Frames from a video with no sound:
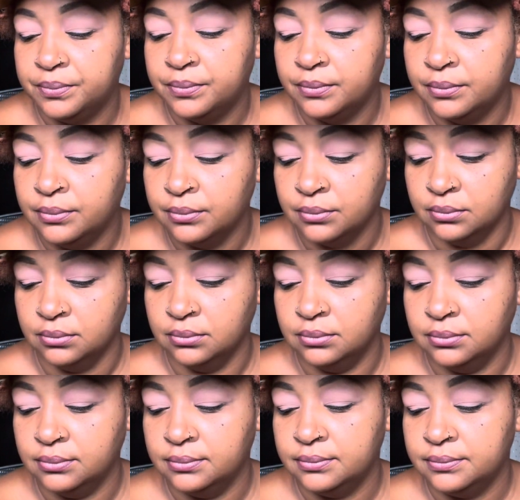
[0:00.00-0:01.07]

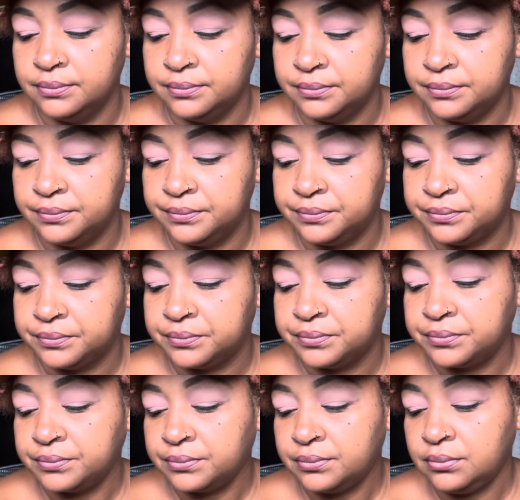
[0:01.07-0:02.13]

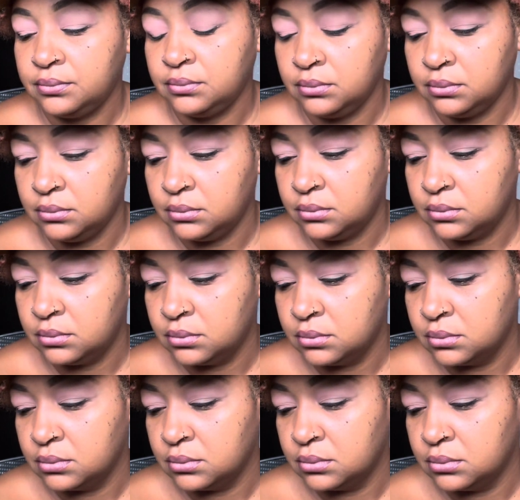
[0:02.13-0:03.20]

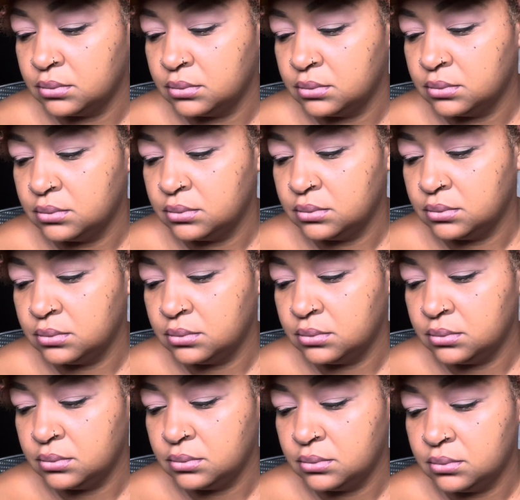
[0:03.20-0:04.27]

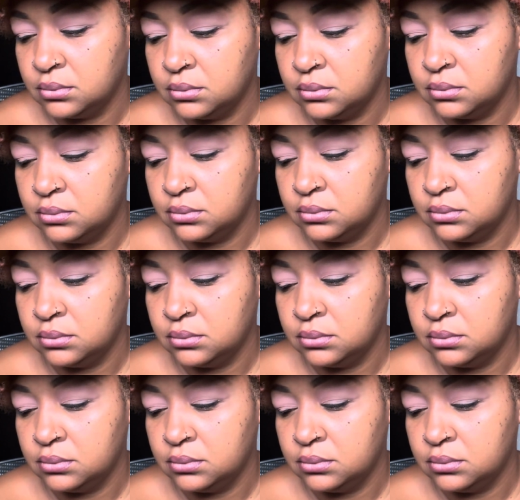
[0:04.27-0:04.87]
Nothing is said.